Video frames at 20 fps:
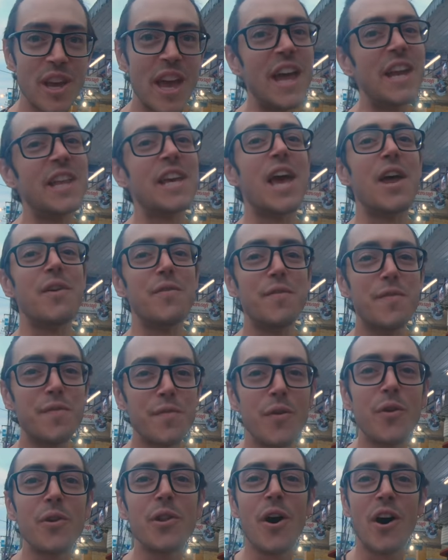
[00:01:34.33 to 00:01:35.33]
And again,
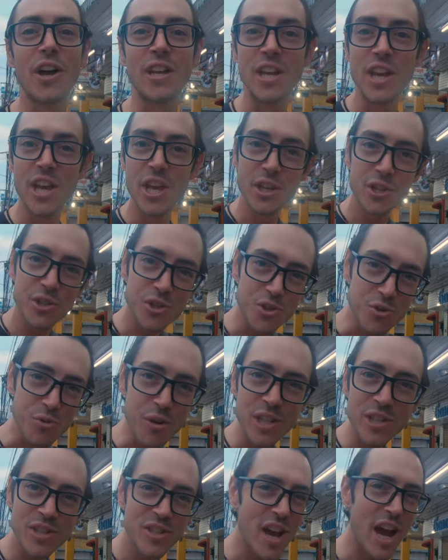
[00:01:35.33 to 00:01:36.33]
full on
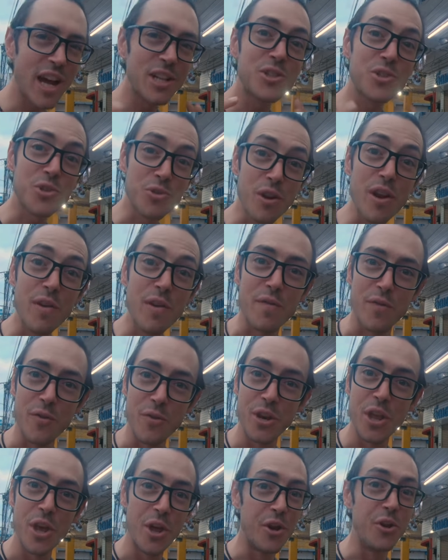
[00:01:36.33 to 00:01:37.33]
street side street food,
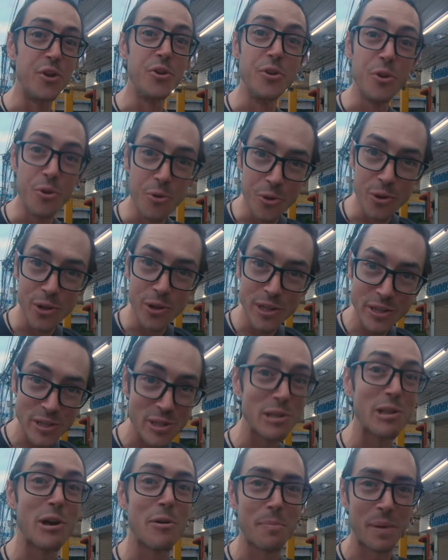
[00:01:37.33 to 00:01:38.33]
noodle
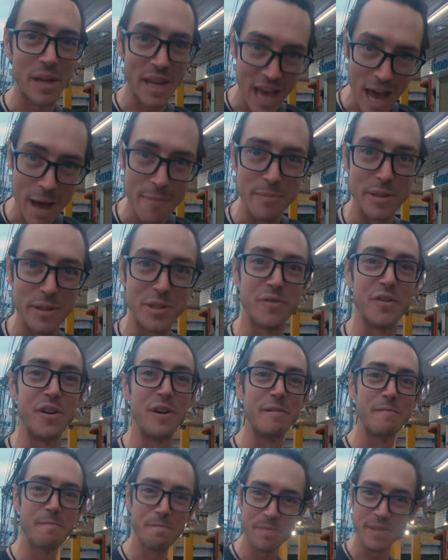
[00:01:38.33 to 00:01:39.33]
slurping atmosphere.
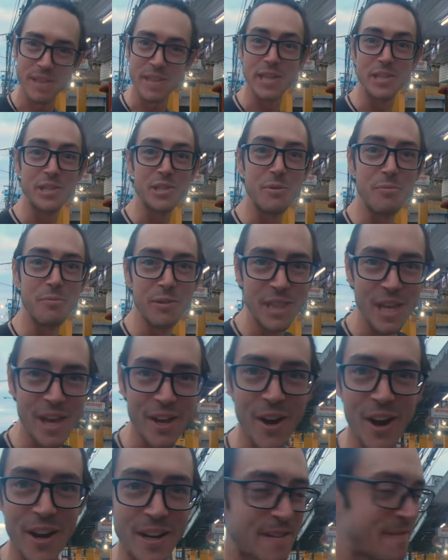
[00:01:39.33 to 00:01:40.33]
Let's see what they
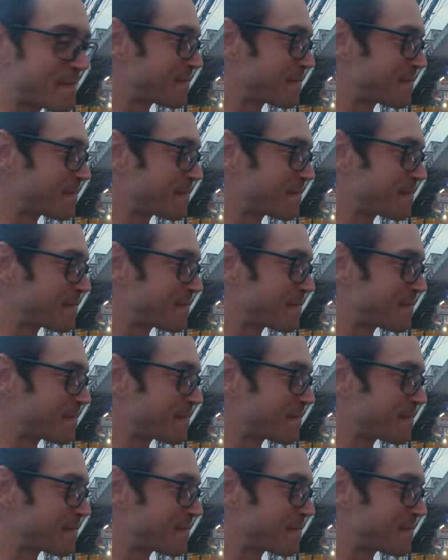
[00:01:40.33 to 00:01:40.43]
got.